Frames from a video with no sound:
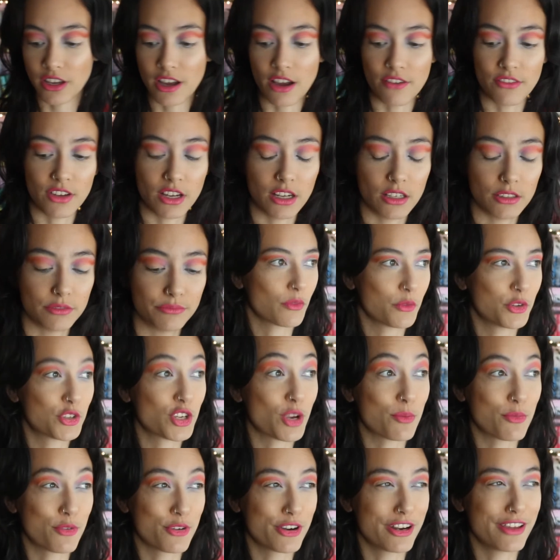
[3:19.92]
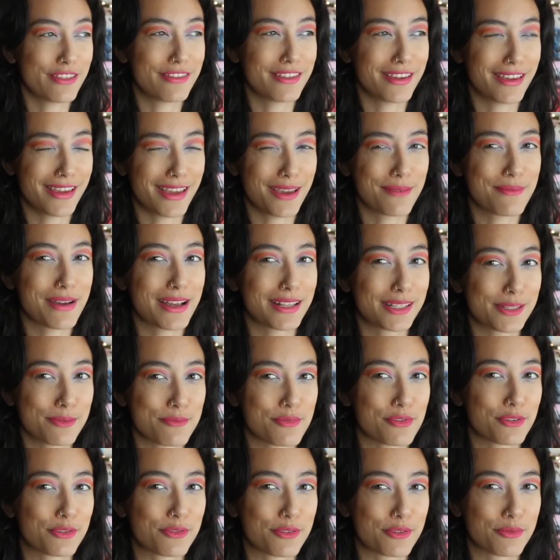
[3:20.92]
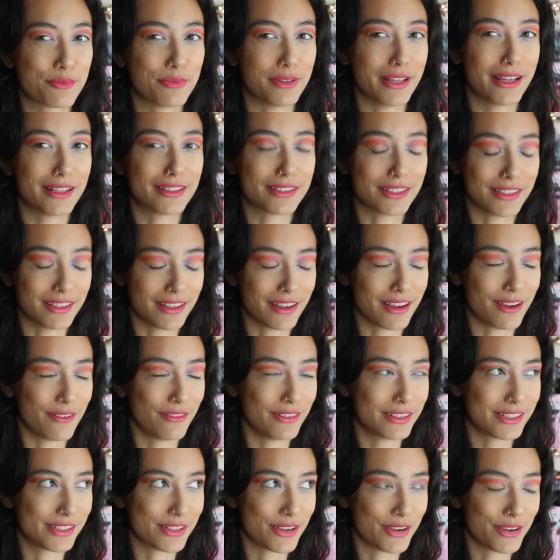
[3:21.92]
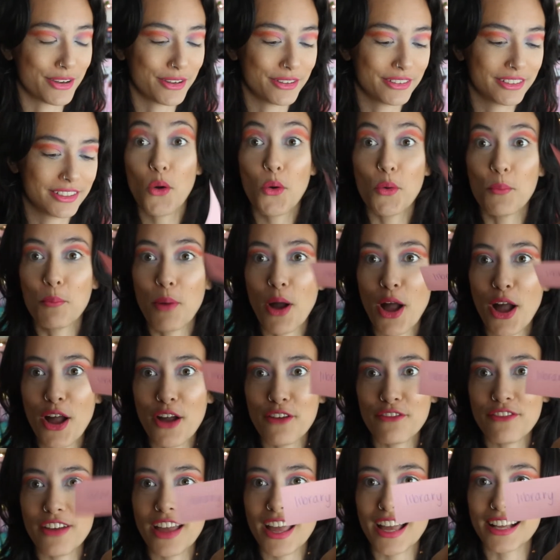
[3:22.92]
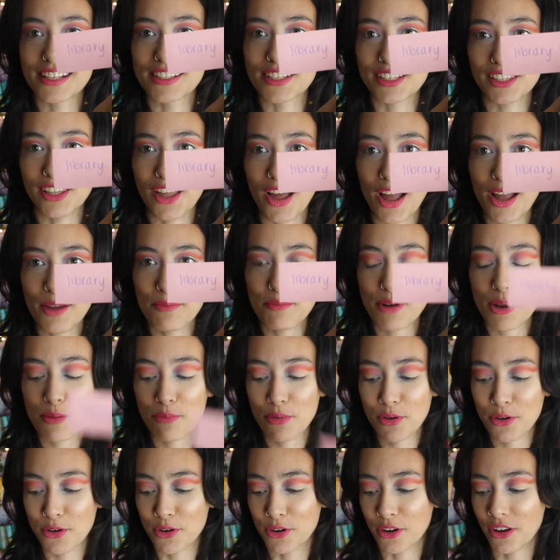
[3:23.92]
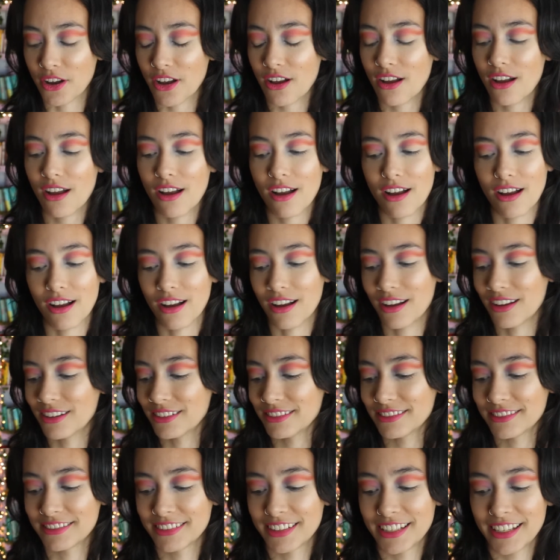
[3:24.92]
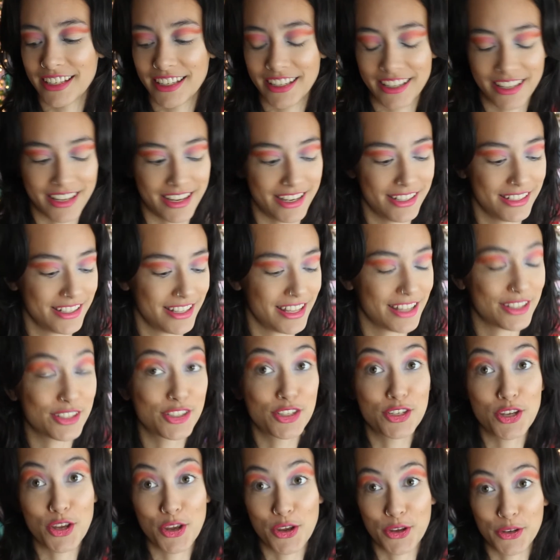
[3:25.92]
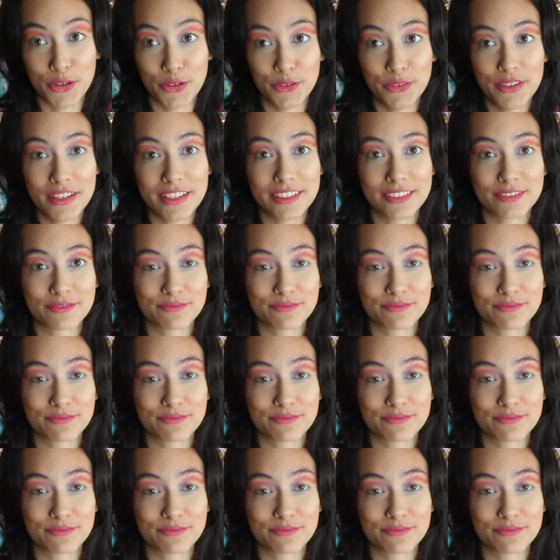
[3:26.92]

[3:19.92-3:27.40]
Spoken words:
cover, which I'm already thinking about some books with plants on the cover, so. Oh, perfect, library book, ah. Oh. Okay, so that's two.